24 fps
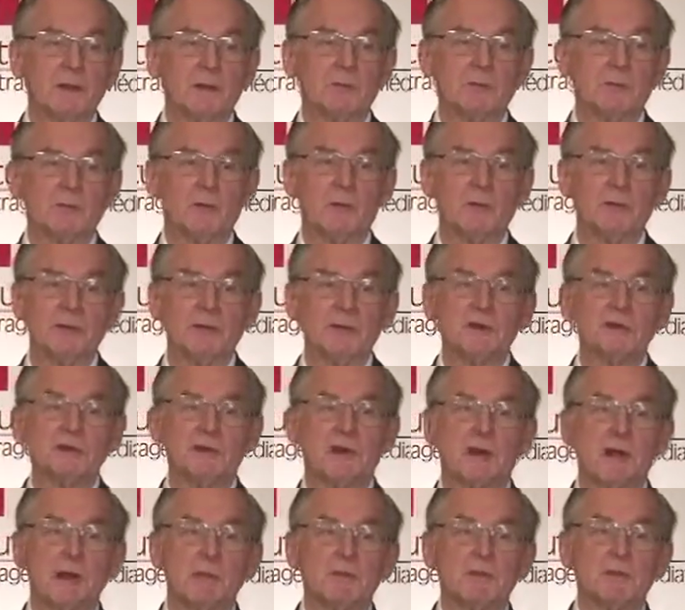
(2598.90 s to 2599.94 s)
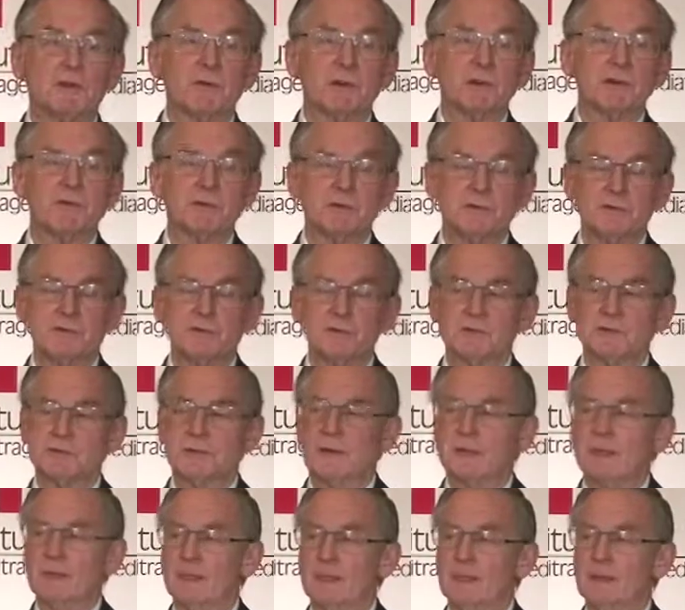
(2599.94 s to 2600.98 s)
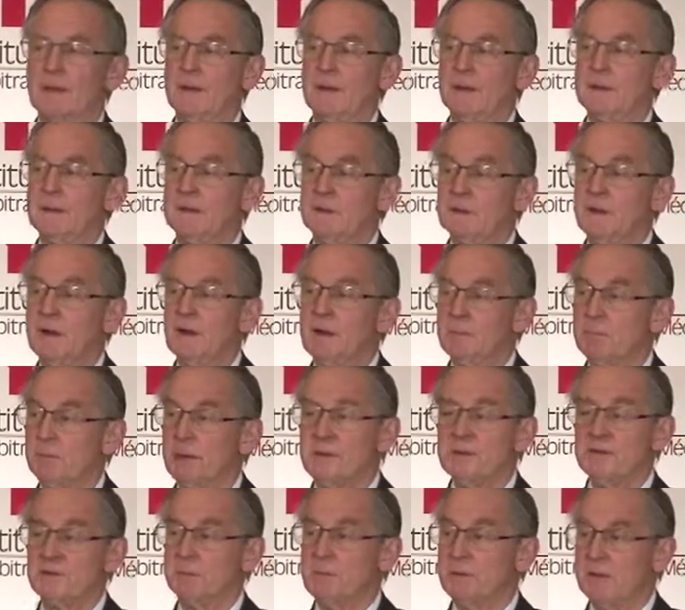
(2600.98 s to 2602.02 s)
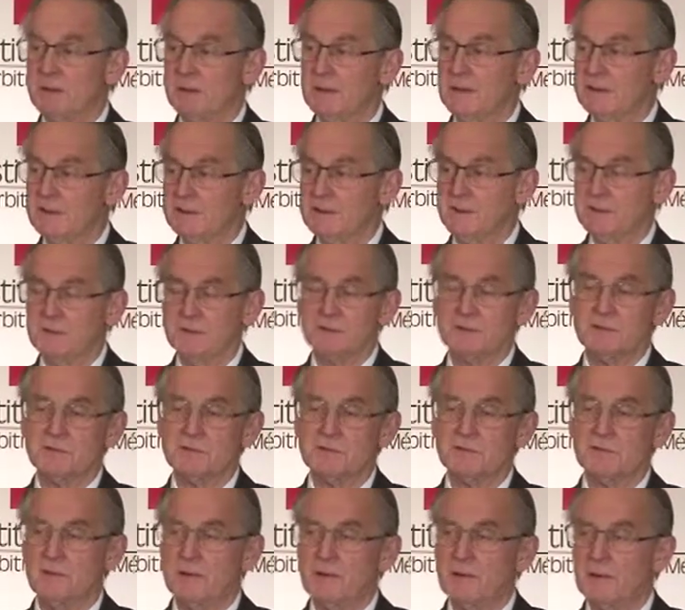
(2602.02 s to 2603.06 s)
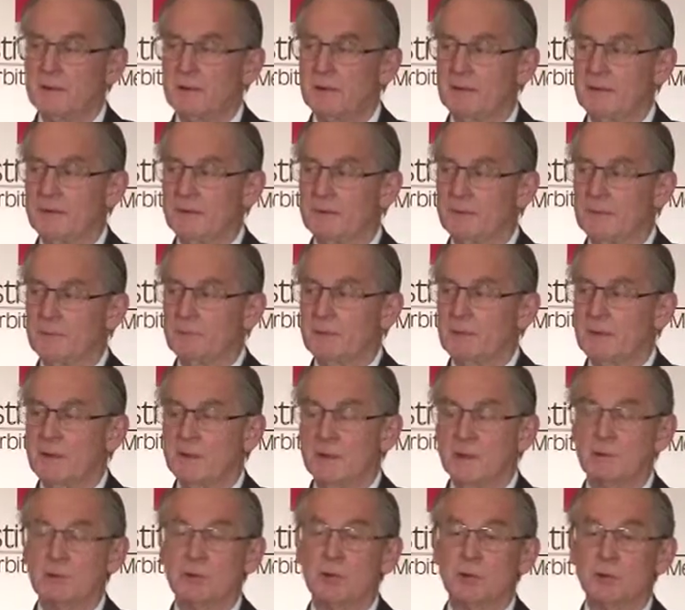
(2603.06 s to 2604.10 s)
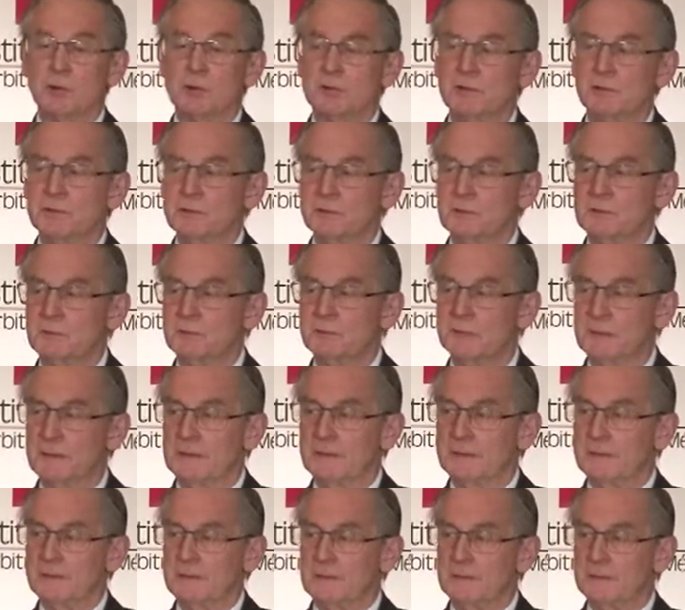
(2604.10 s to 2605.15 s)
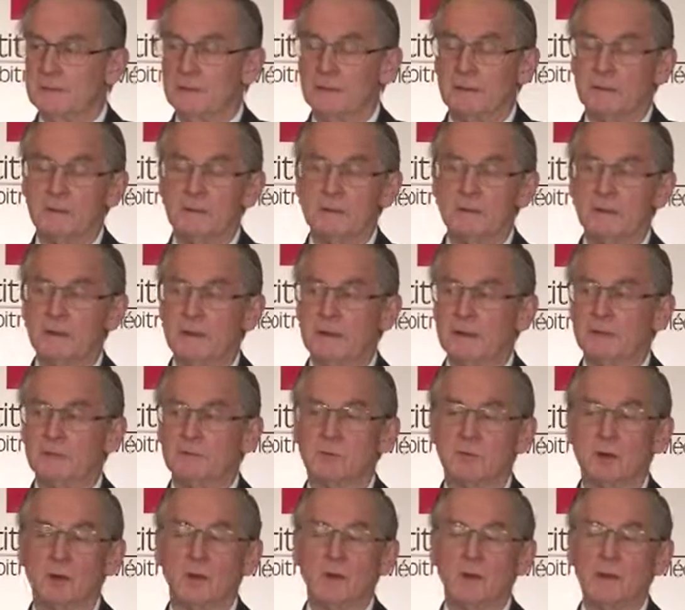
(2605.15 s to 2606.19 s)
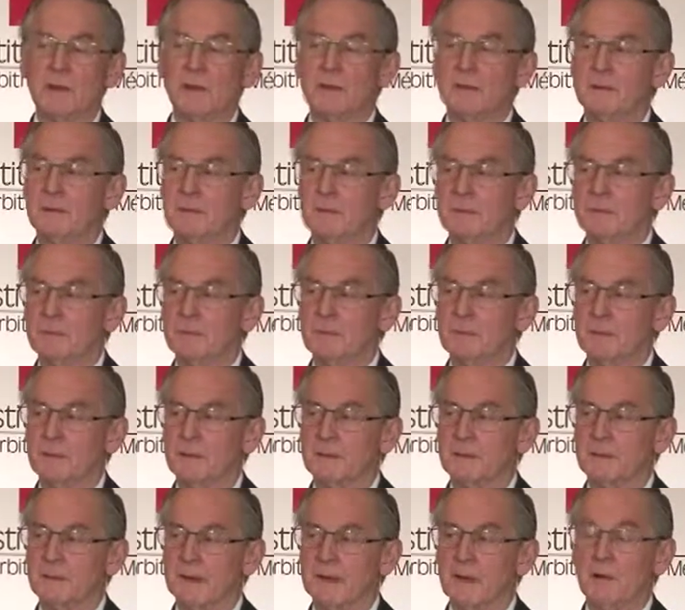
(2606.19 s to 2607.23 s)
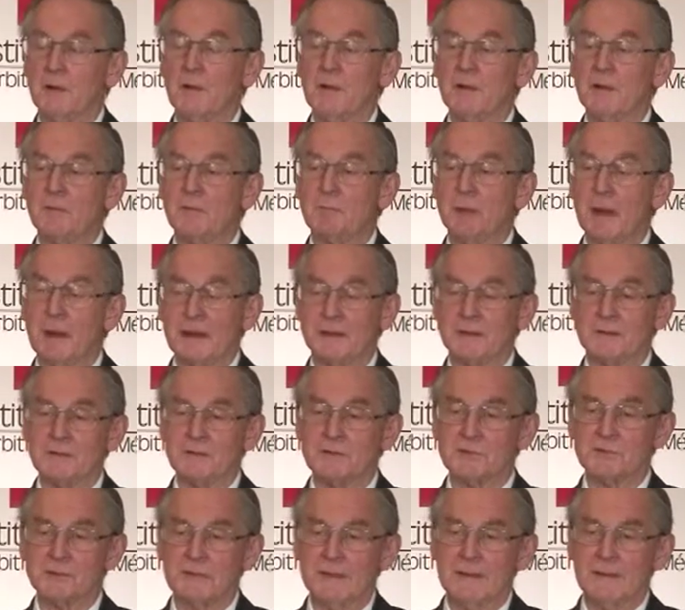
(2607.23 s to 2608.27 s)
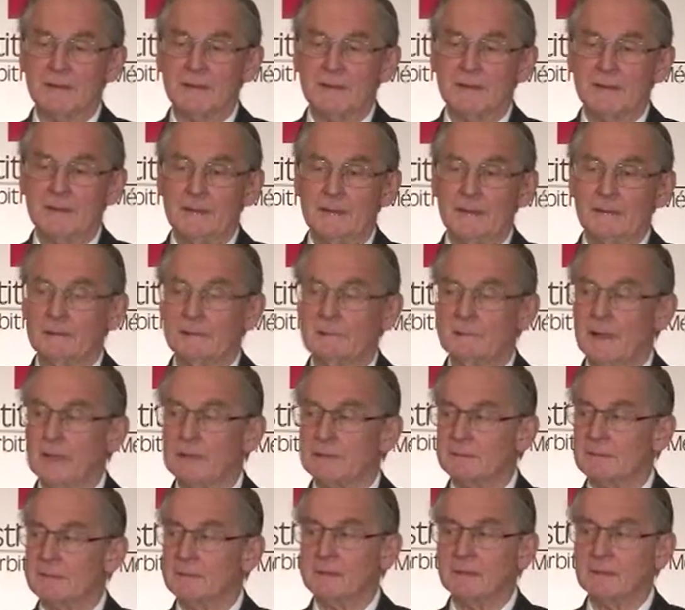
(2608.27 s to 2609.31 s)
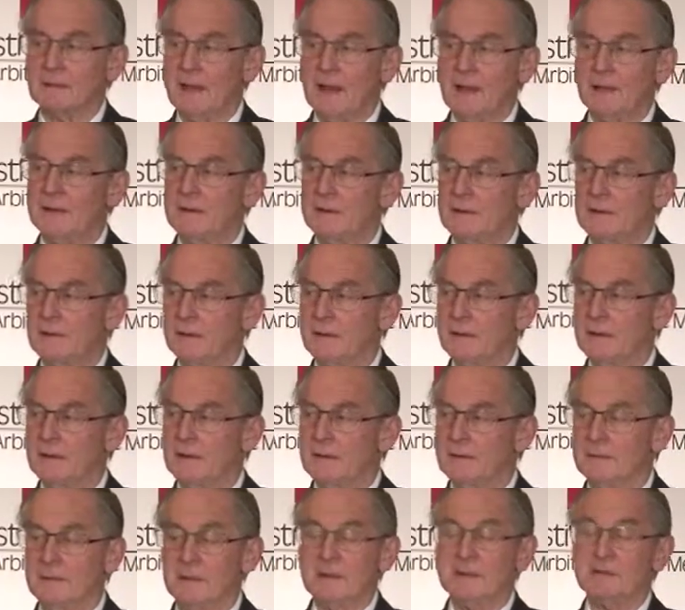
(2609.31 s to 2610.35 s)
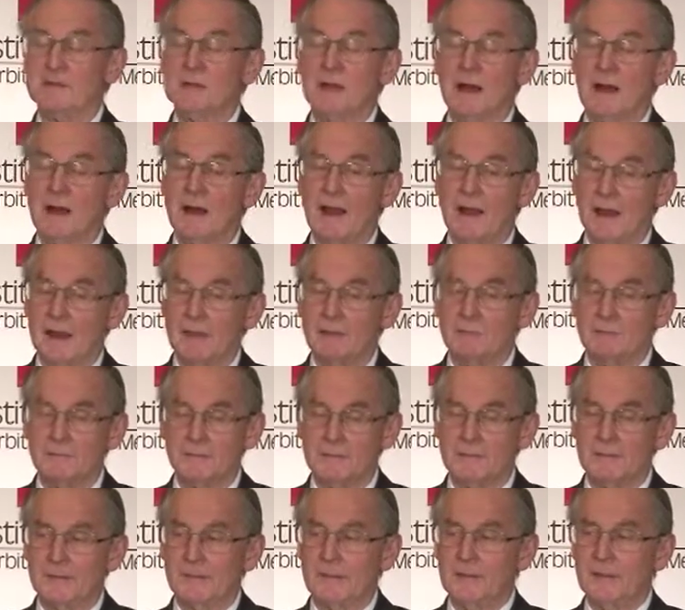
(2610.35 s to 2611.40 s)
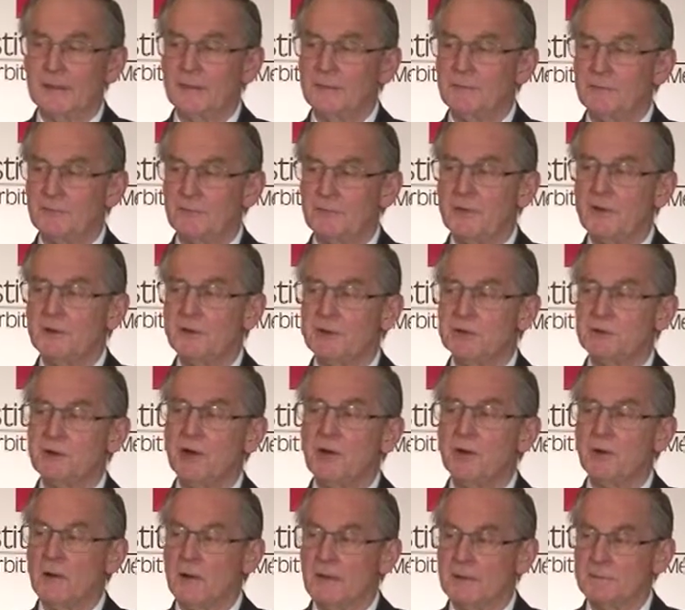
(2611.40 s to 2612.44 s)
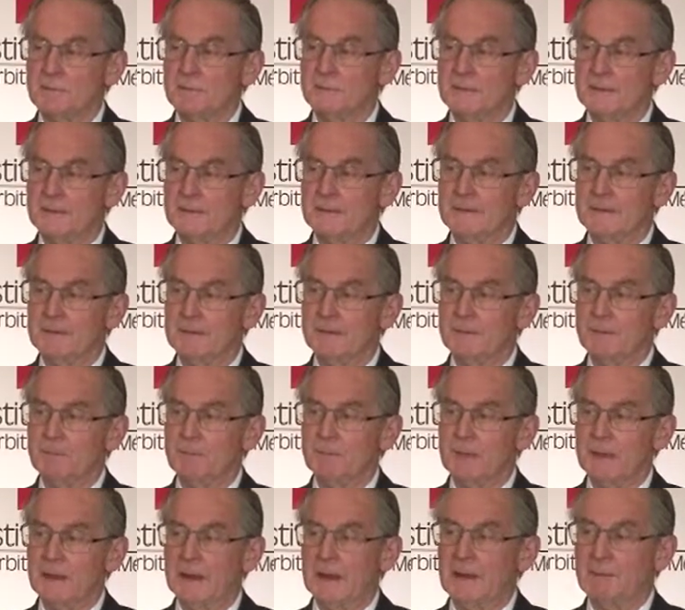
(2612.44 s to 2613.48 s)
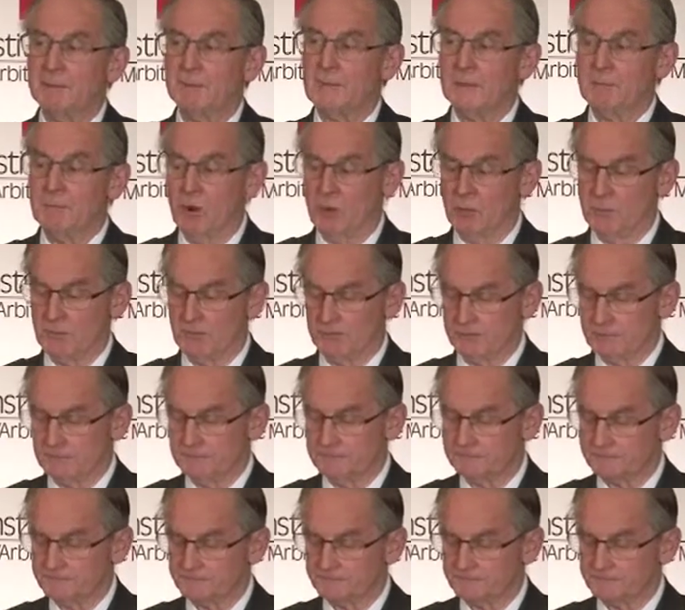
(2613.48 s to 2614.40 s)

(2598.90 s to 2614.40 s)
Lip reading: for these arbitrations to take place, because it is a very lucrative and growing area of practice that Canada does not have a fair share of at the moment.